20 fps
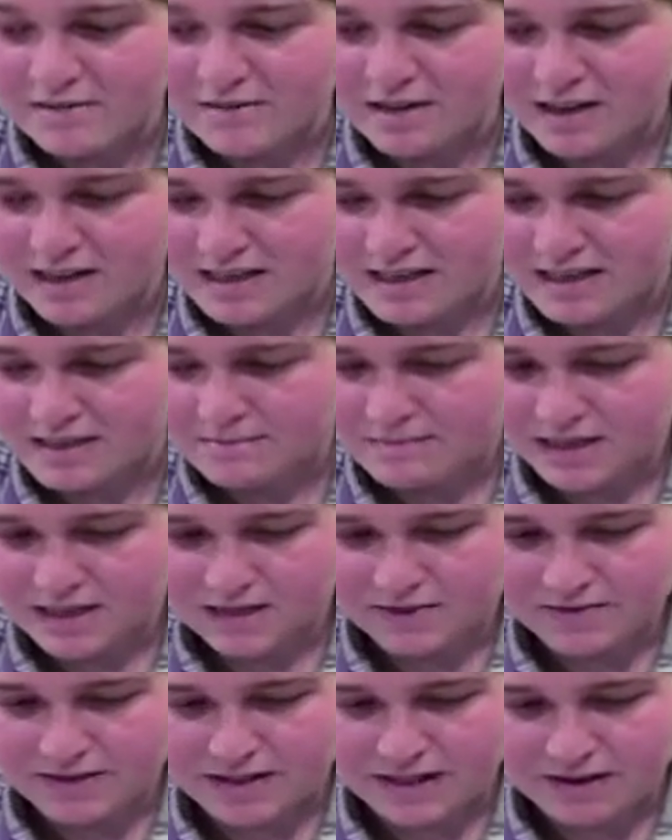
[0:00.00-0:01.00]
really nice mix
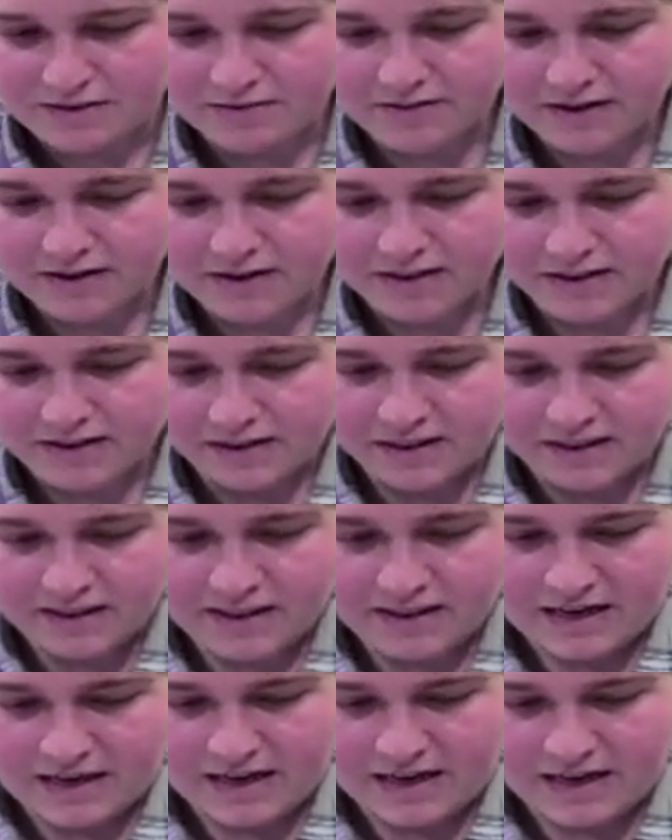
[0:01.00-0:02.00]
of stuff.
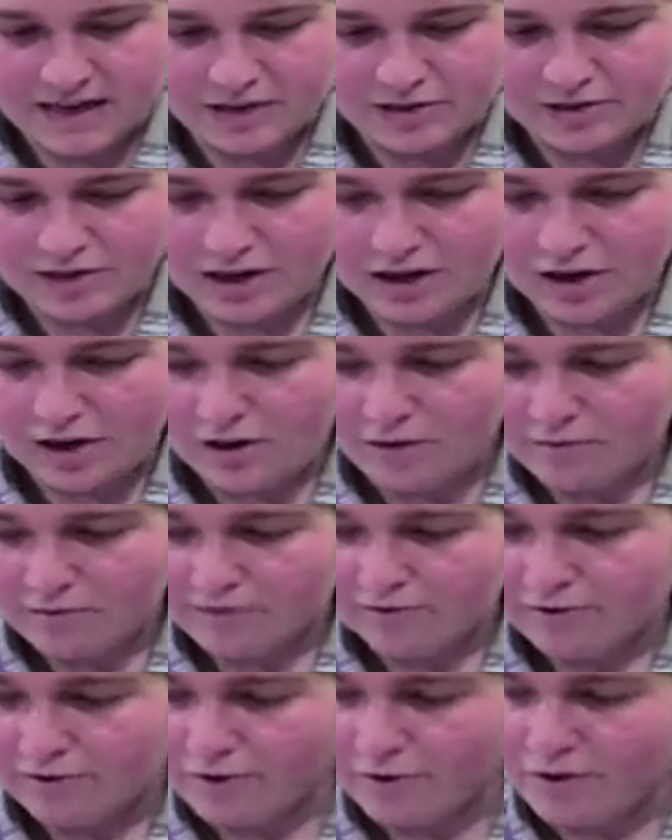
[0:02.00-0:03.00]
And I use it a lot
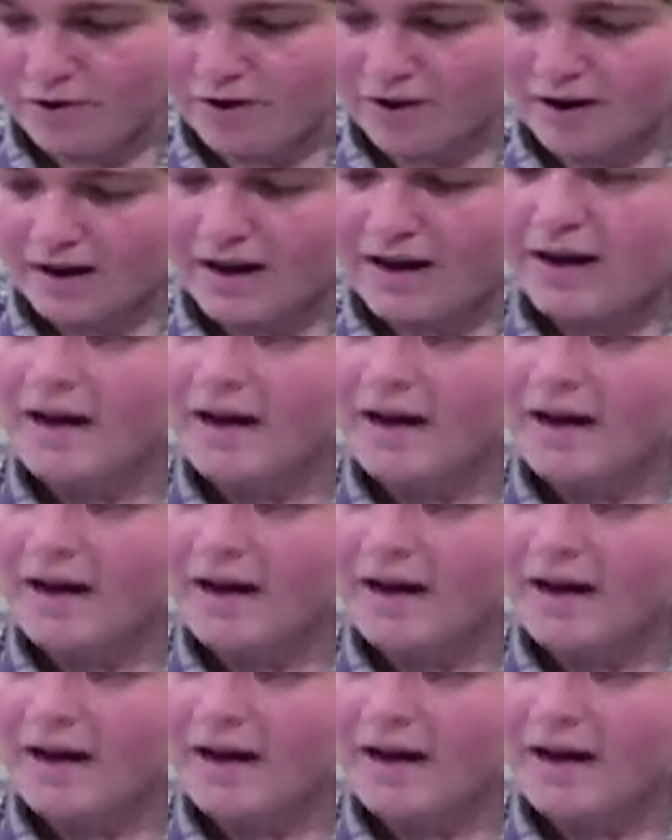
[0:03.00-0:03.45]
for